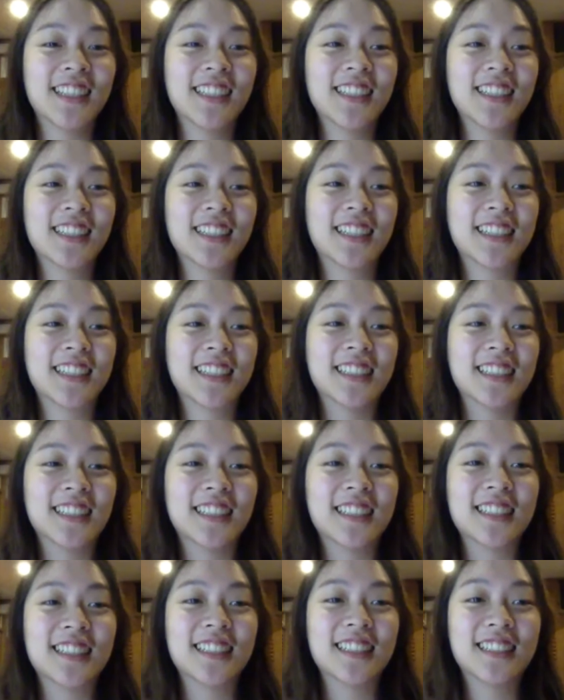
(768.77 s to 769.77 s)

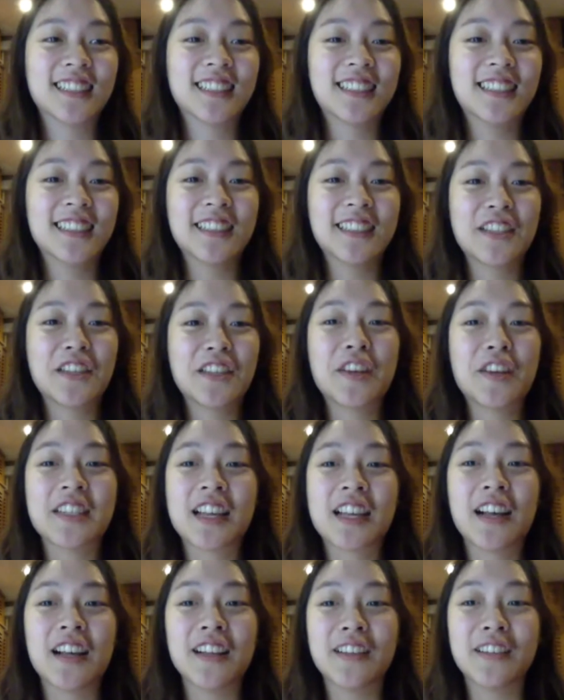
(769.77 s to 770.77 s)
can you can
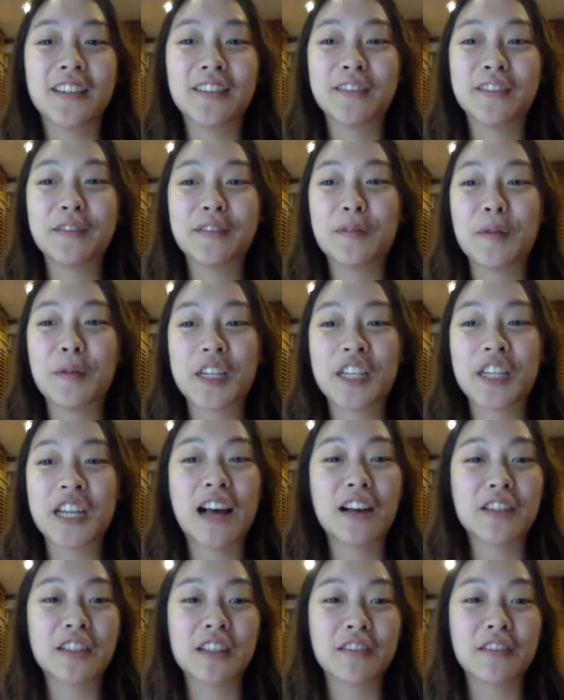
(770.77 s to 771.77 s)
tell which
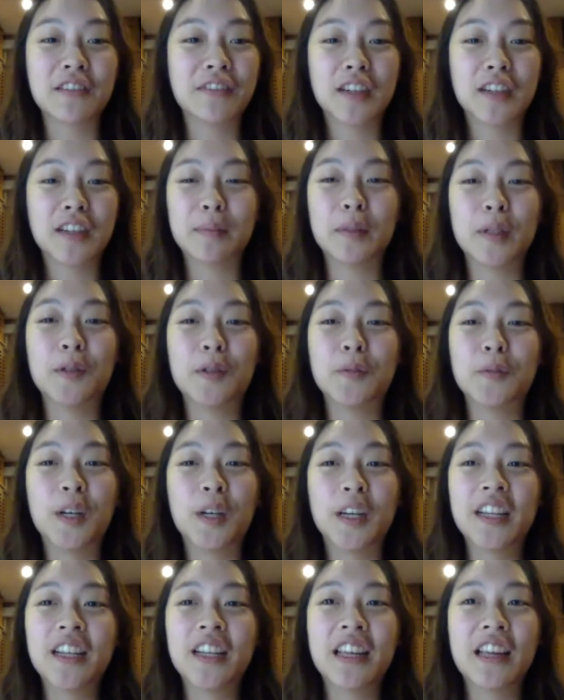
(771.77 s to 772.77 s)
house they're from or
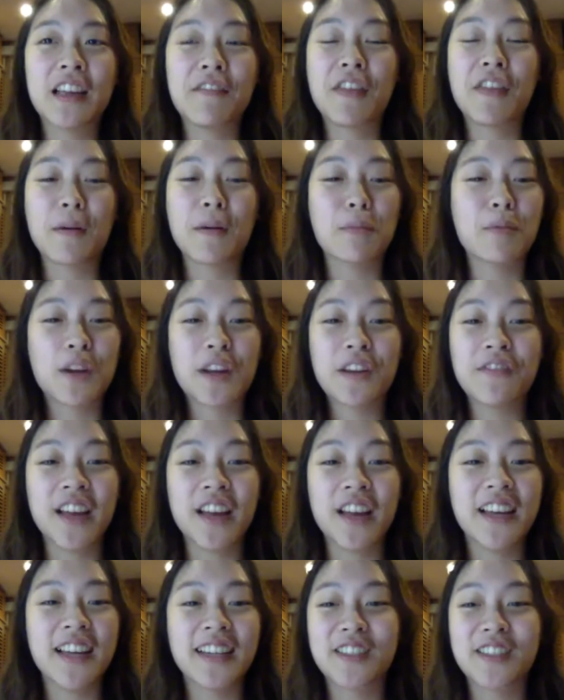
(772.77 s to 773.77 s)
what if they're a
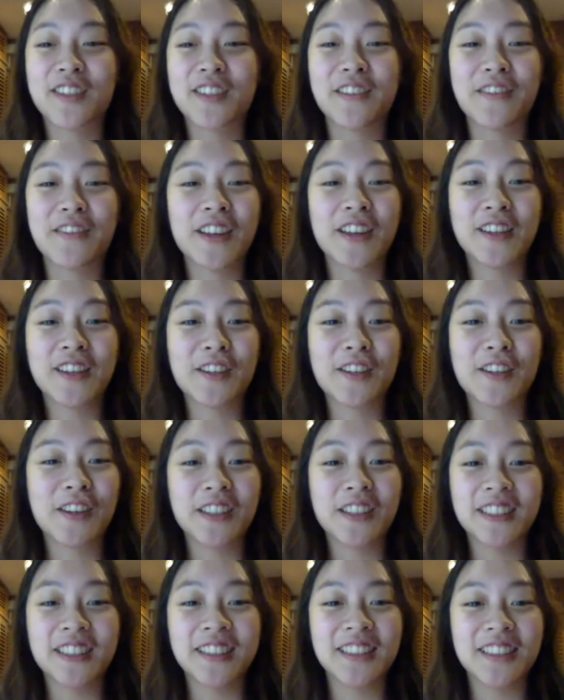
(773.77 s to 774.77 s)
prefect or if they're
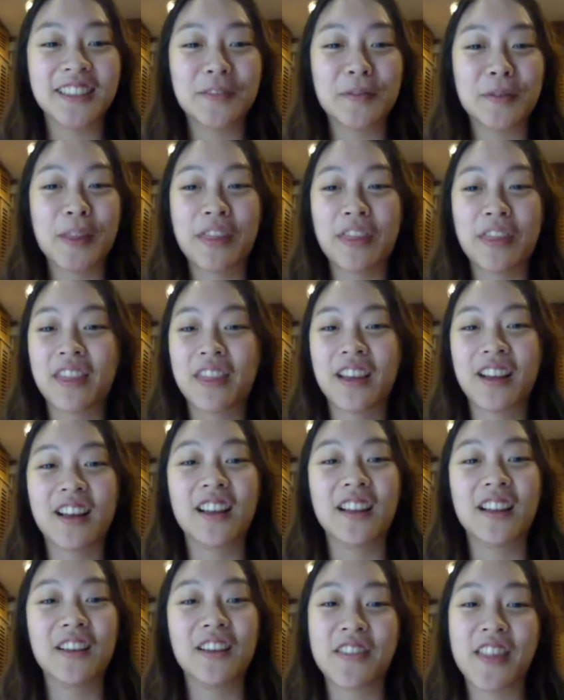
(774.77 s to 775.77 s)
scholars with the
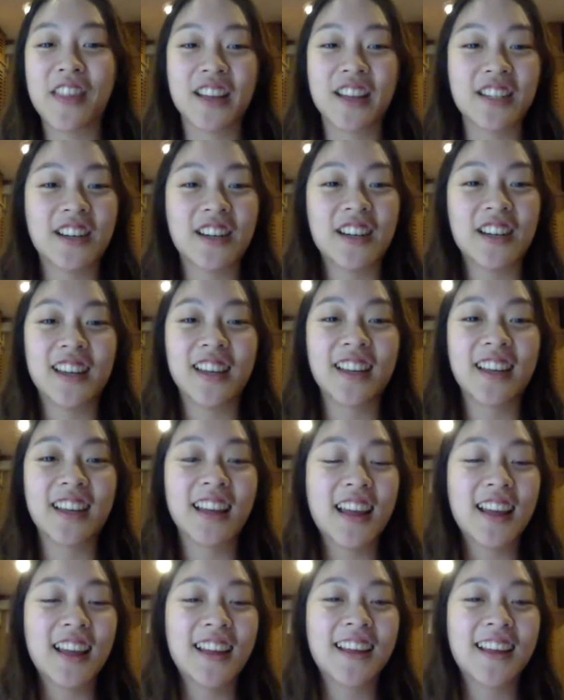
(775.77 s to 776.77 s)
color of their tie.
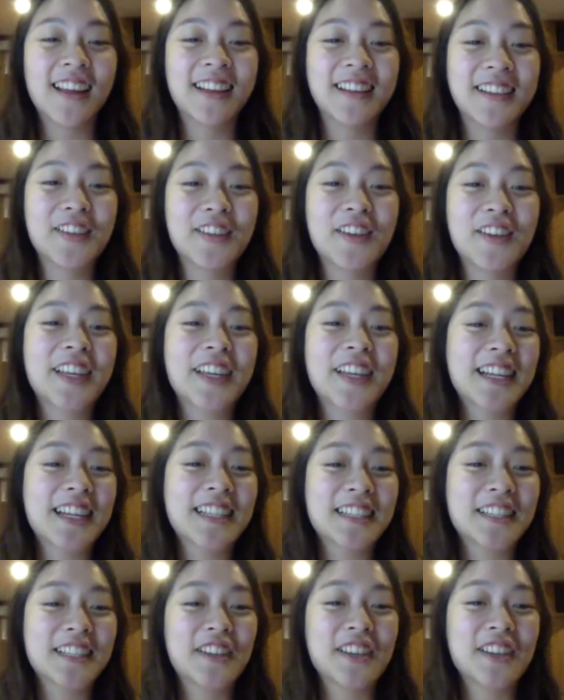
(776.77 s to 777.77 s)
So okay. I guess
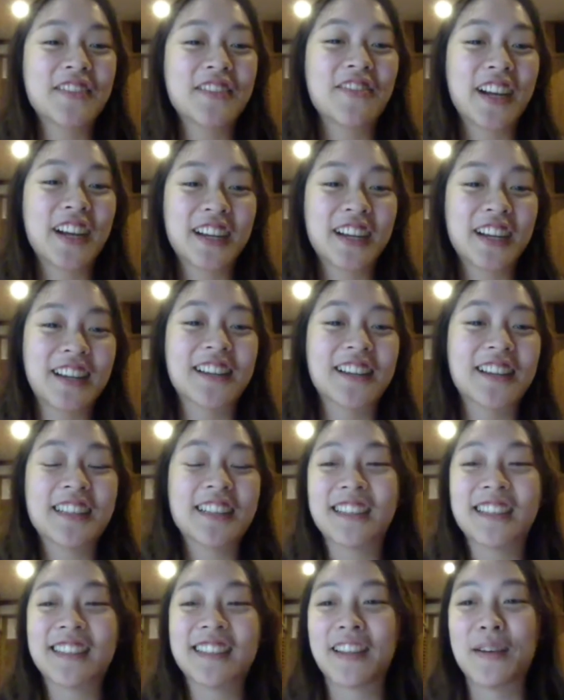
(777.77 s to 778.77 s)
you recognize
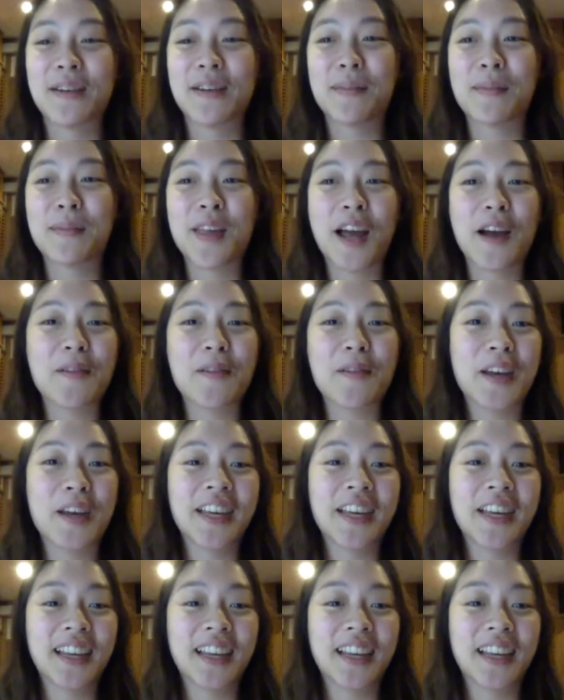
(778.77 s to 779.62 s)
them that way.